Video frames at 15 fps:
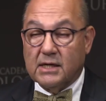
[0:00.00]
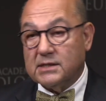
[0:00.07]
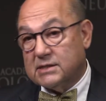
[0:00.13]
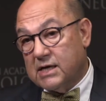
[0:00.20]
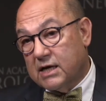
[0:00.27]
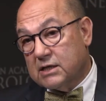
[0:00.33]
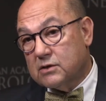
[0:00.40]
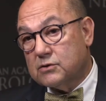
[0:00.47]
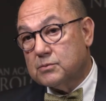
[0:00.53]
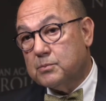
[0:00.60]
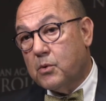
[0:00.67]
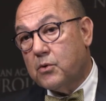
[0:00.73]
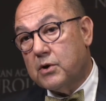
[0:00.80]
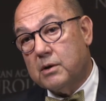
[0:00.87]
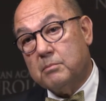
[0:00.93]
And
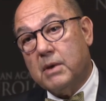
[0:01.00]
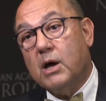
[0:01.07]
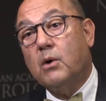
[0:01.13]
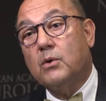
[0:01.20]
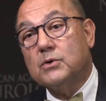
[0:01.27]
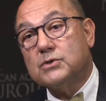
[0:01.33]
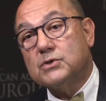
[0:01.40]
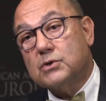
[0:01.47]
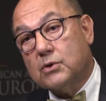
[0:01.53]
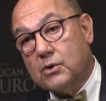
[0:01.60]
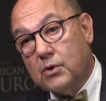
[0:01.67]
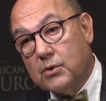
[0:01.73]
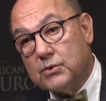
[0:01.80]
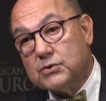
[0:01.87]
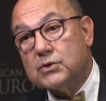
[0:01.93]
cyclosporin may also
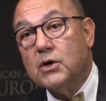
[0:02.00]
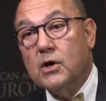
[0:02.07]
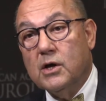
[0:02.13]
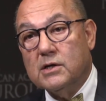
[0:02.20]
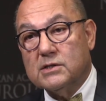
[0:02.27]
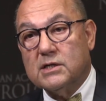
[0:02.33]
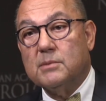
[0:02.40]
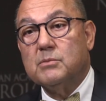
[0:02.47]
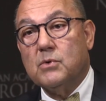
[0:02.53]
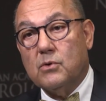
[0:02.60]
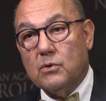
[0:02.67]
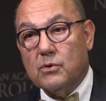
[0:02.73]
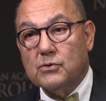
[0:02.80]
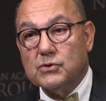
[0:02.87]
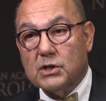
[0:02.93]
cause some
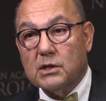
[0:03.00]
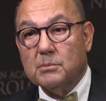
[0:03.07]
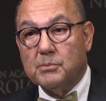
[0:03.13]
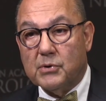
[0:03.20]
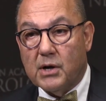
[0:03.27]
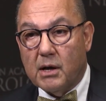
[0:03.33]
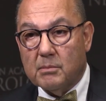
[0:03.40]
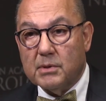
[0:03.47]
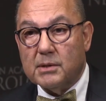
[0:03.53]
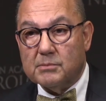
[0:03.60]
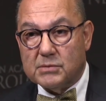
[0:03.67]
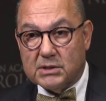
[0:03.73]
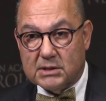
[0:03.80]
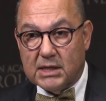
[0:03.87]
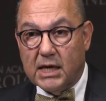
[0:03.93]
neurological
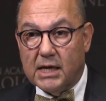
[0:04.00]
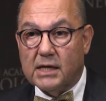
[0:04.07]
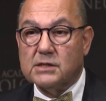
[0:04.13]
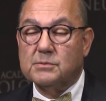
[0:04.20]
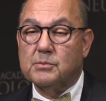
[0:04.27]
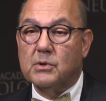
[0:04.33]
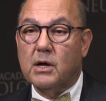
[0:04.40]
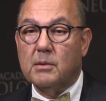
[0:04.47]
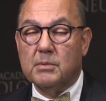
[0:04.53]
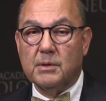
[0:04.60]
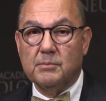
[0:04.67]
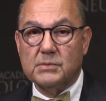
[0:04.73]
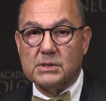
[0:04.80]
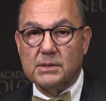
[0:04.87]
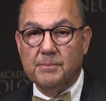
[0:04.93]
problems, C N S
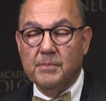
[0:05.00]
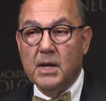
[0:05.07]
problems.